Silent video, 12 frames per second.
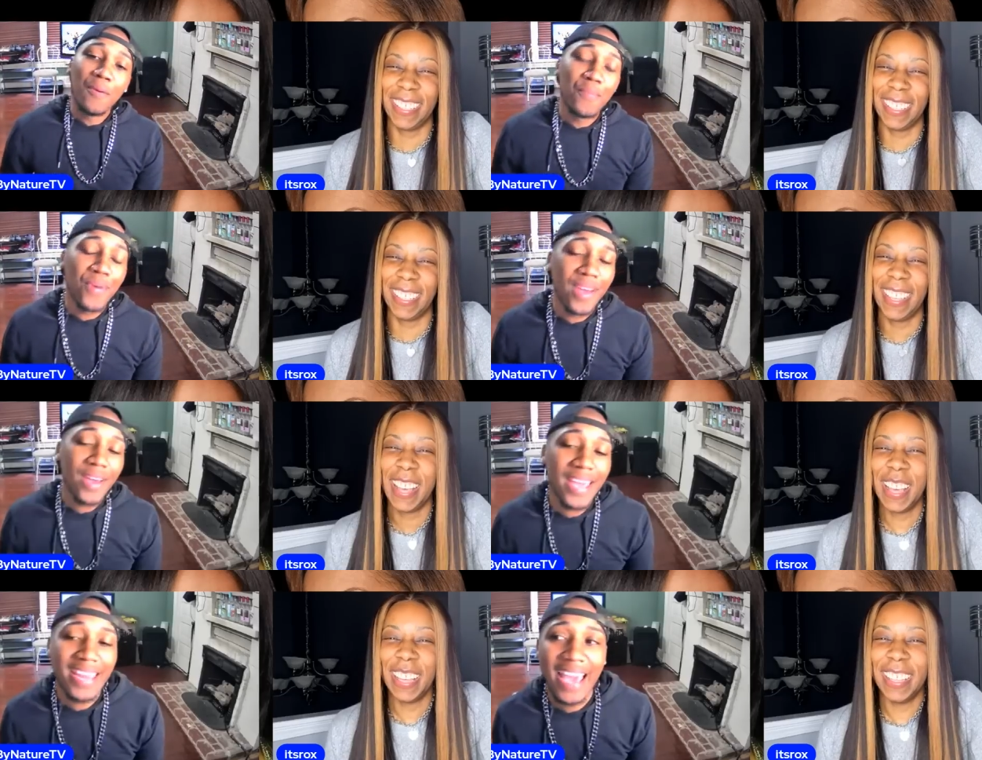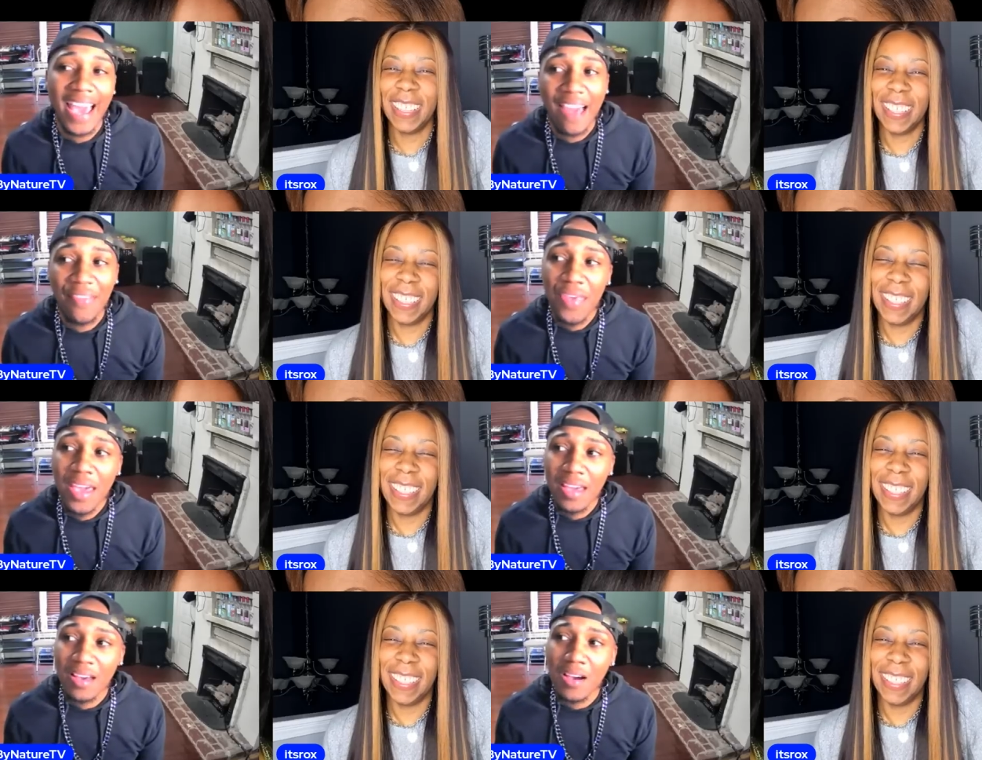Speaker 1: but I
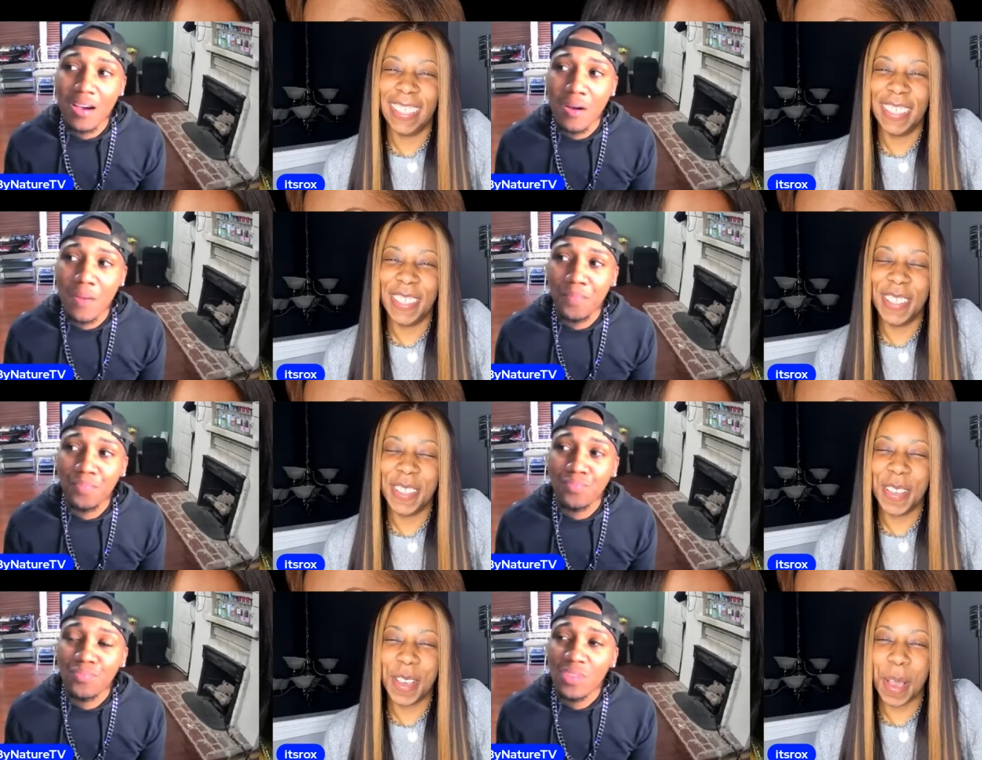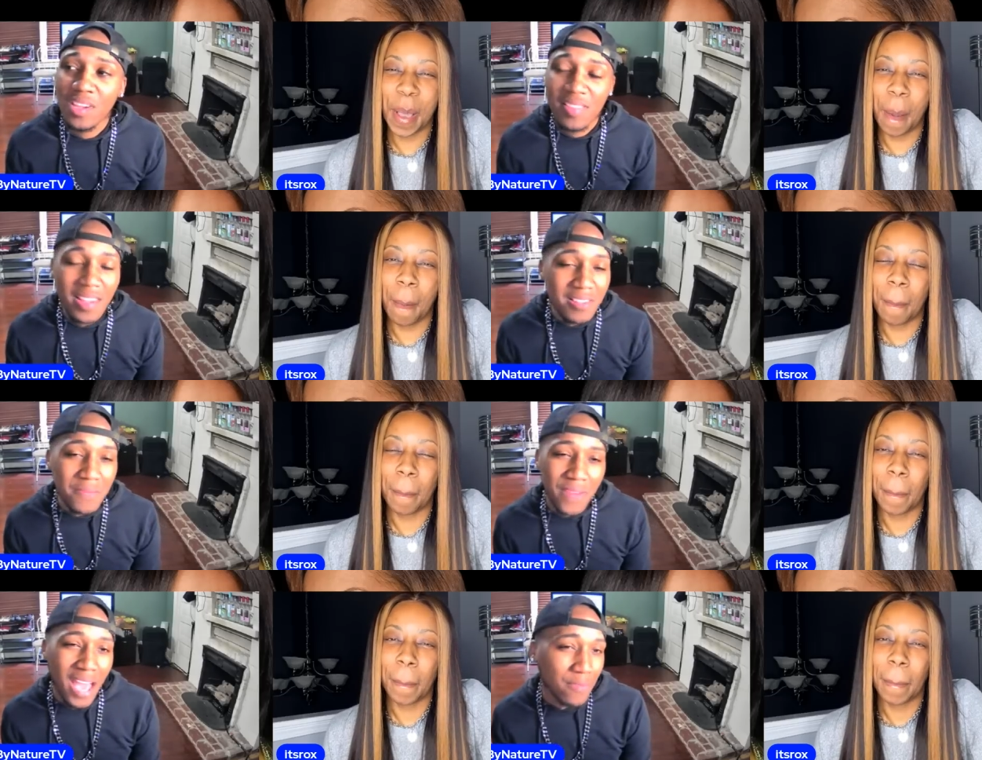think um because season
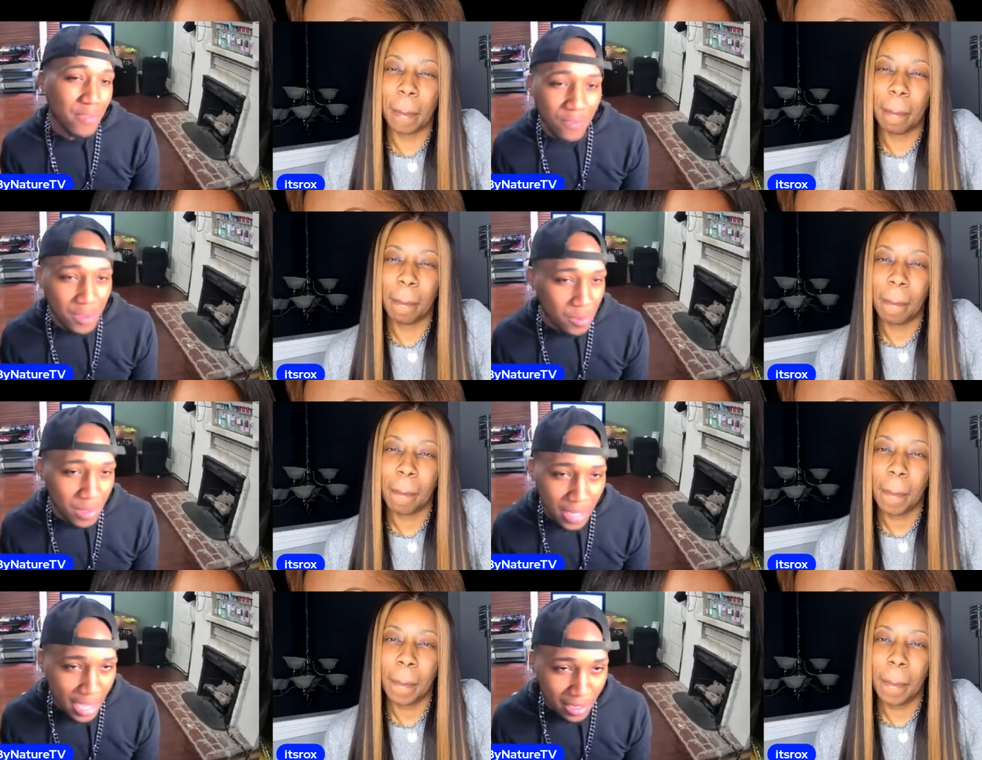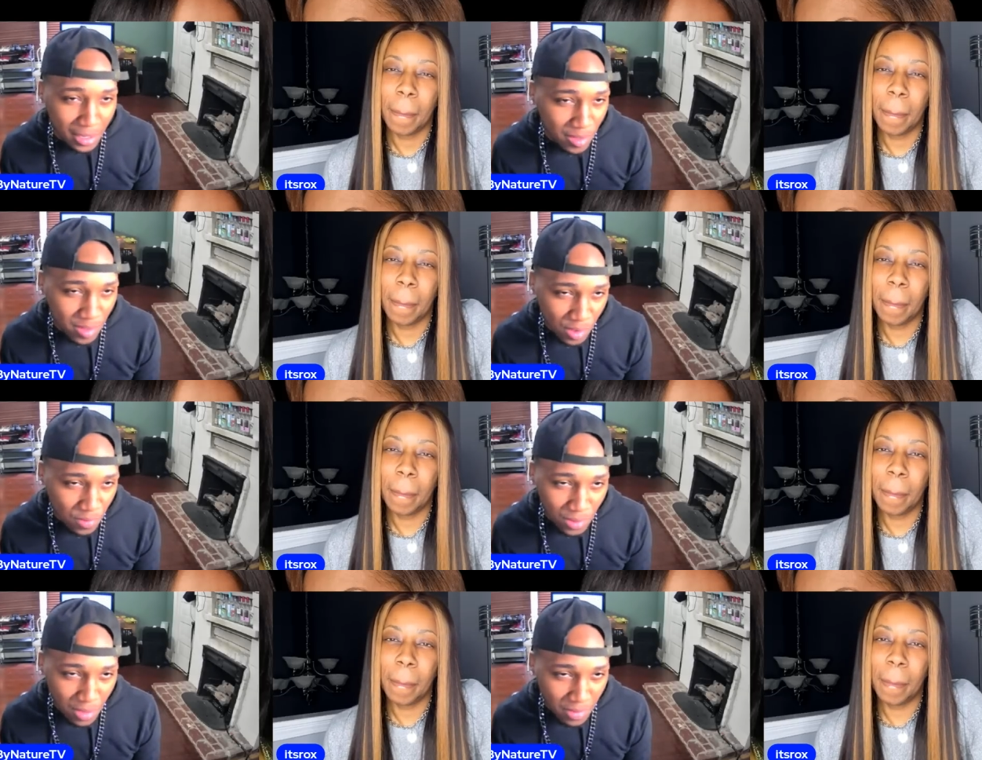five was very lackluster
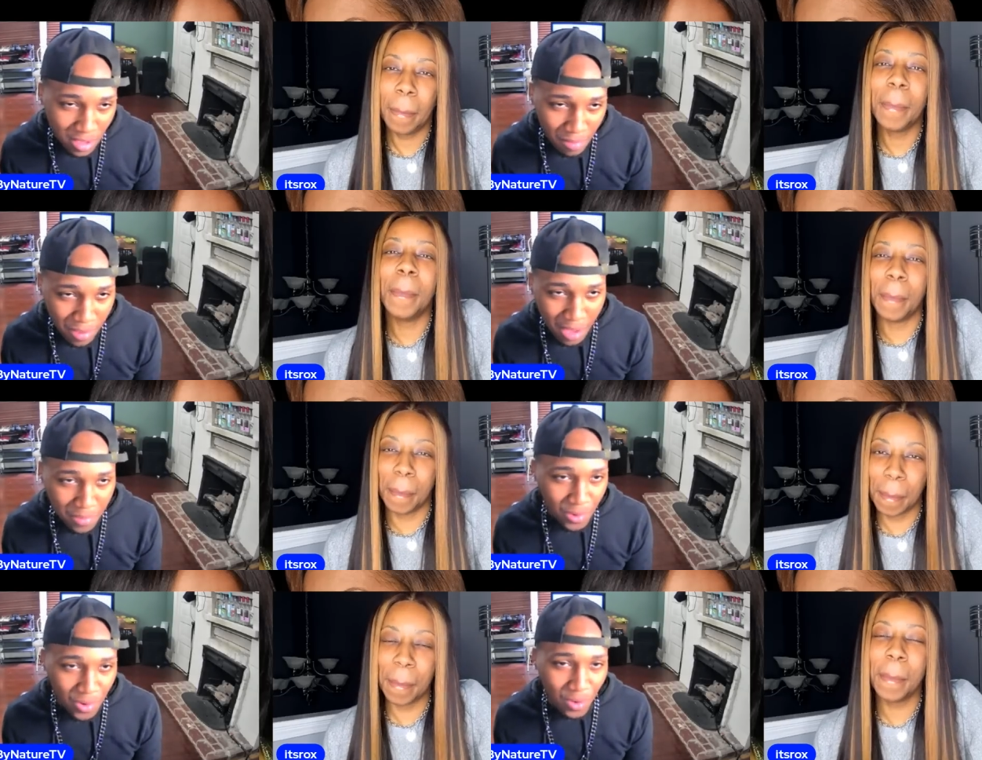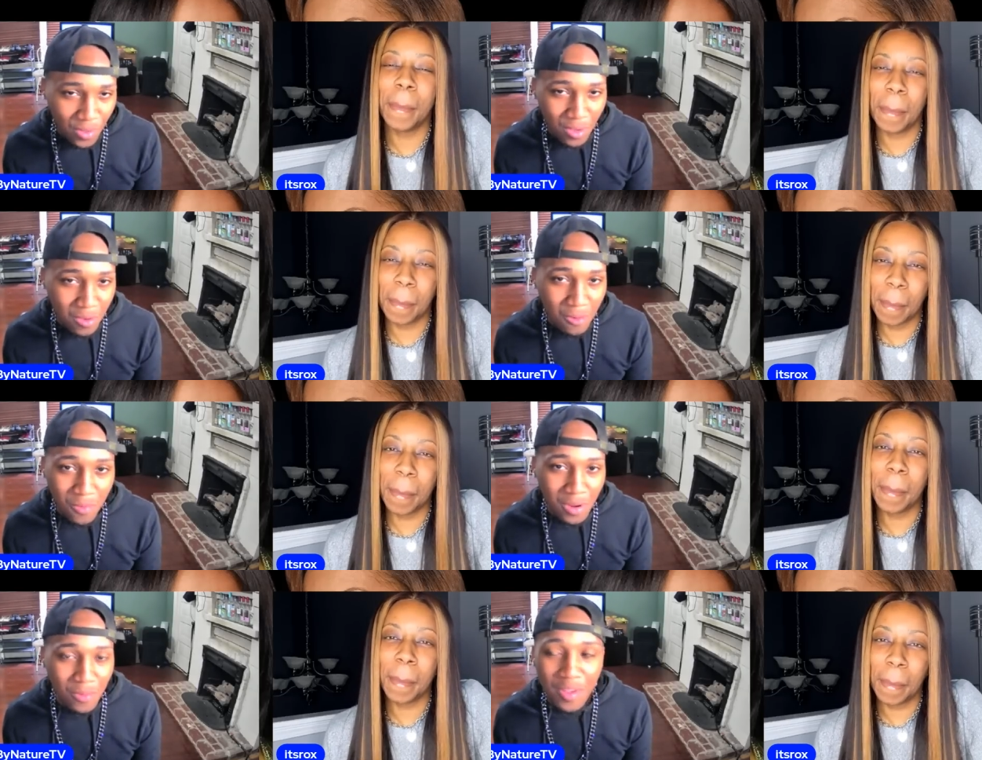of Love and Hip Hop New York, so it
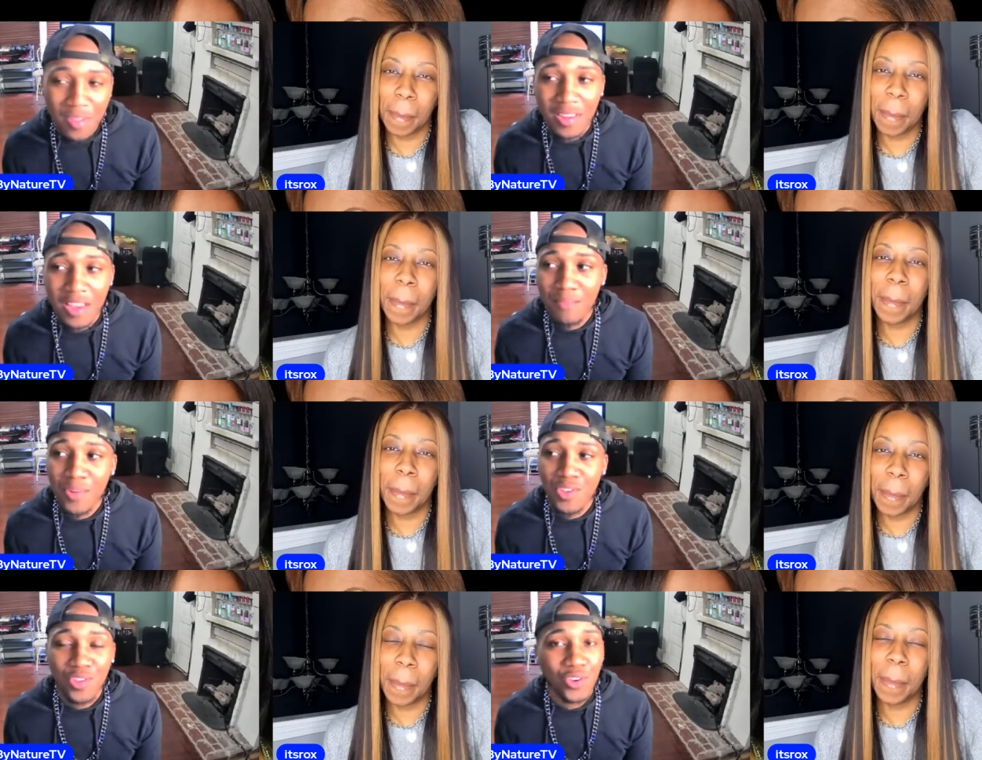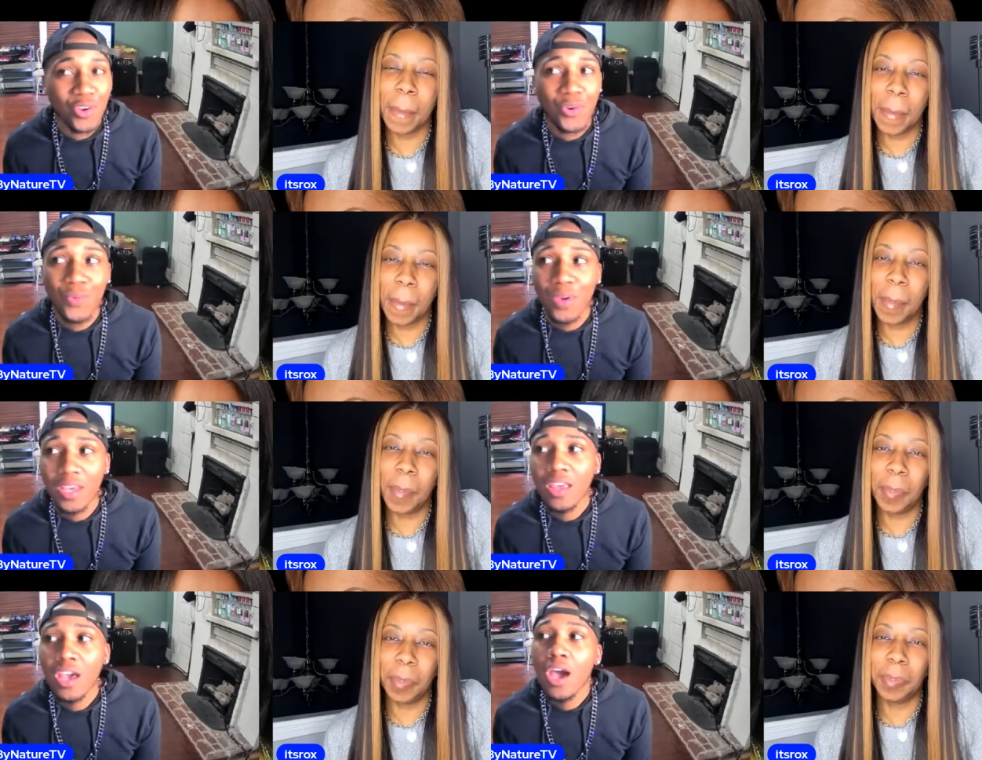really wasn't that much to go
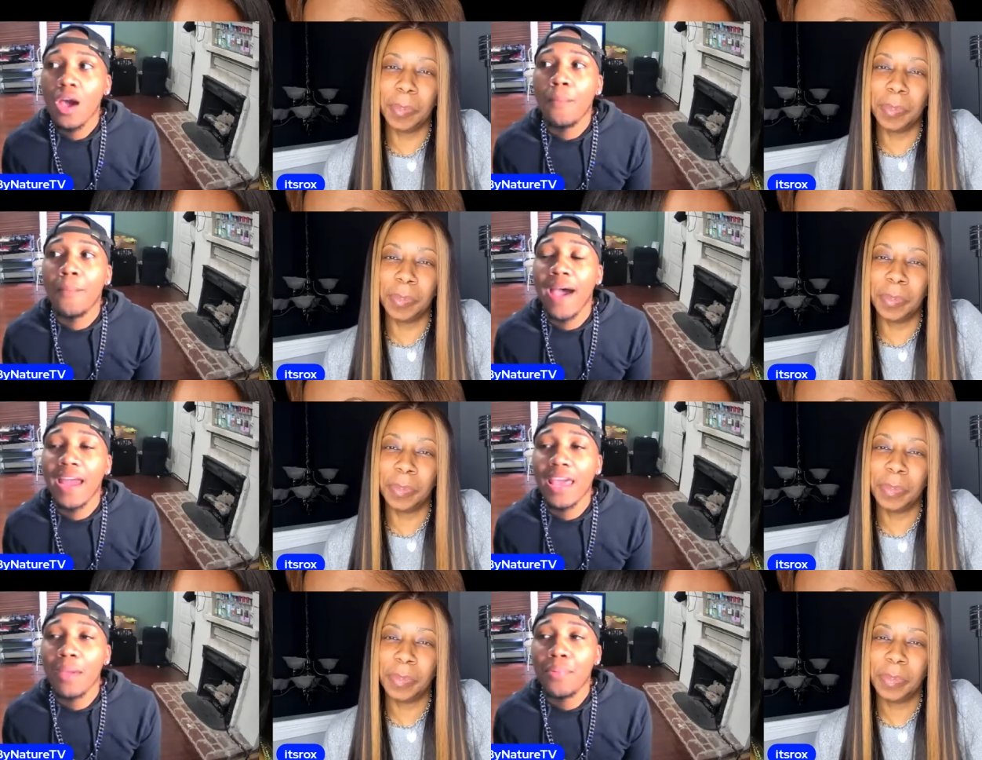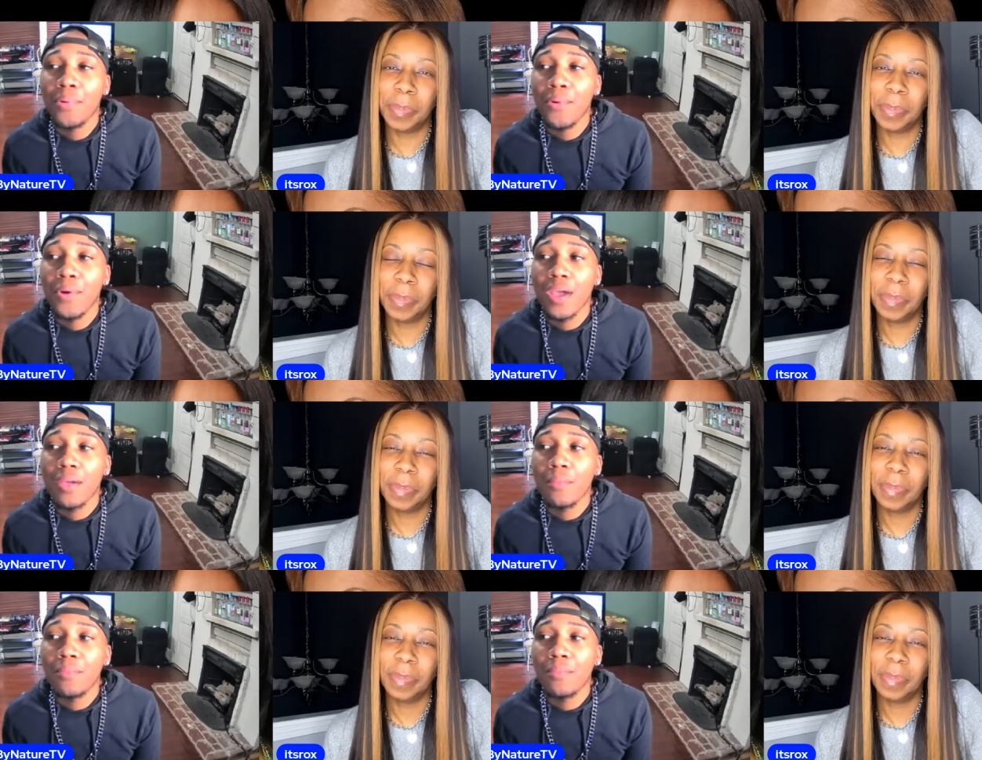with mm. by mm-hmm. that point.